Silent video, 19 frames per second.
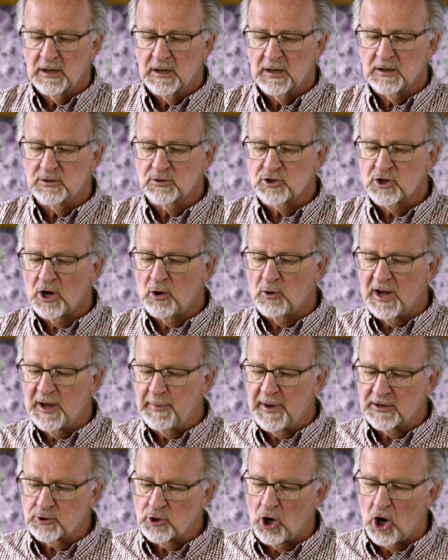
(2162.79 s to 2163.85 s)
And
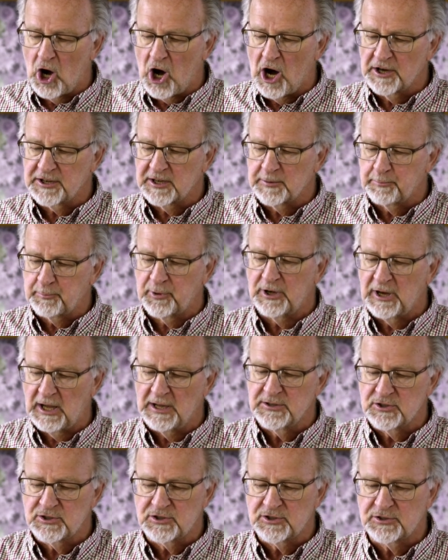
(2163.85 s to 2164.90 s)
Joab had gone and
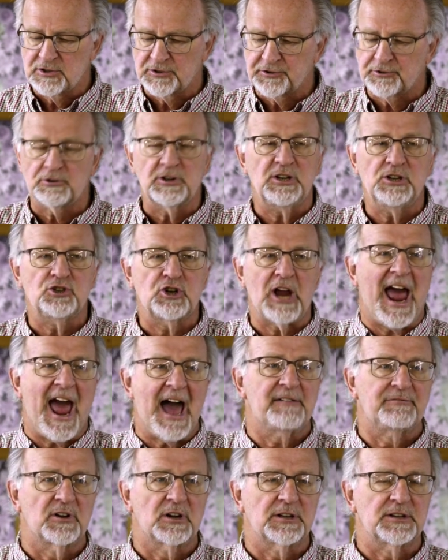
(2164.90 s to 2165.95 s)
plunged 3
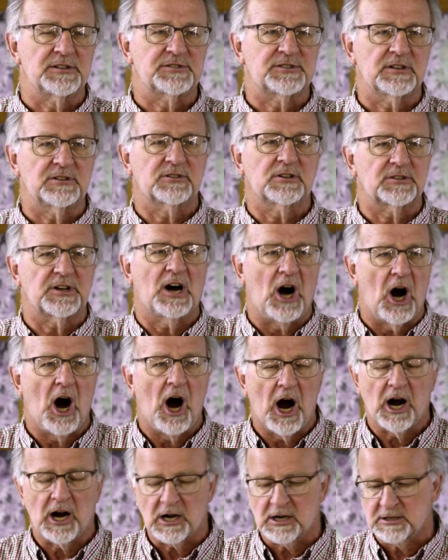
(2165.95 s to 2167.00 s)
javelins into the
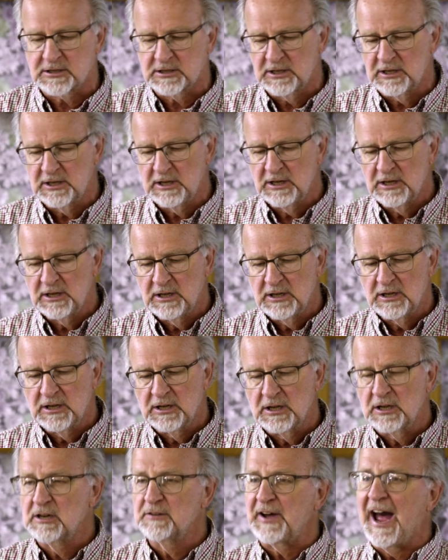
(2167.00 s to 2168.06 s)
heart
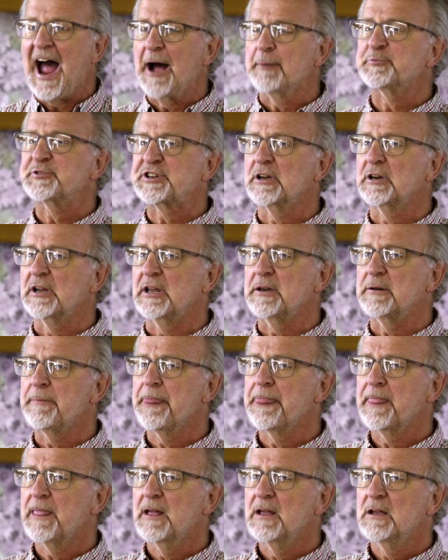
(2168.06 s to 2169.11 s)
of Absalom
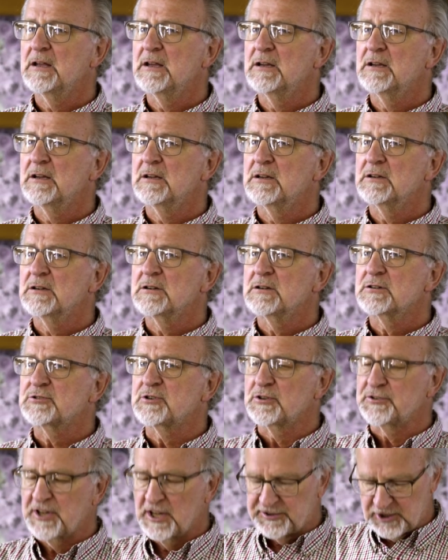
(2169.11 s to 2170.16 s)

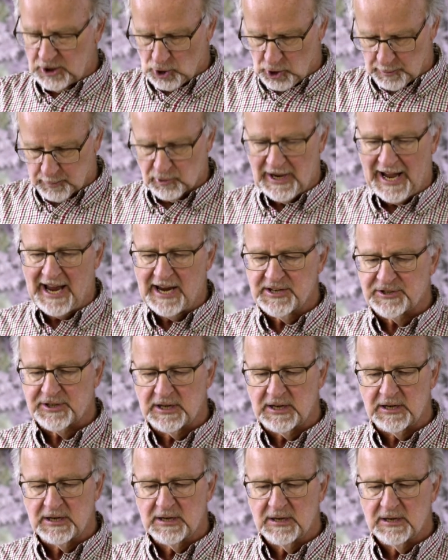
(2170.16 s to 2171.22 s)
so that the
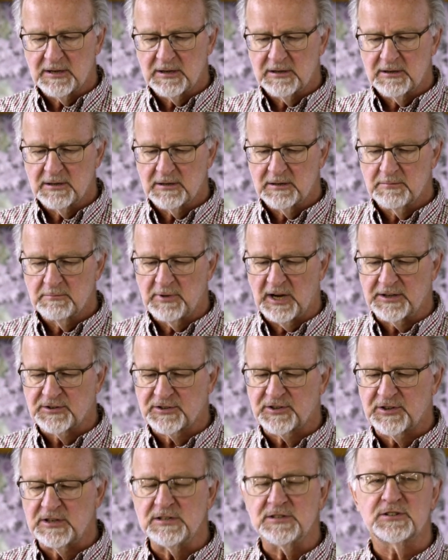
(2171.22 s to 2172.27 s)
uprising might
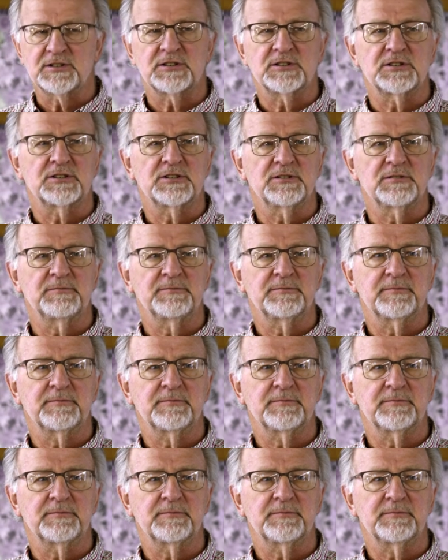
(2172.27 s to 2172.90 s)
cease.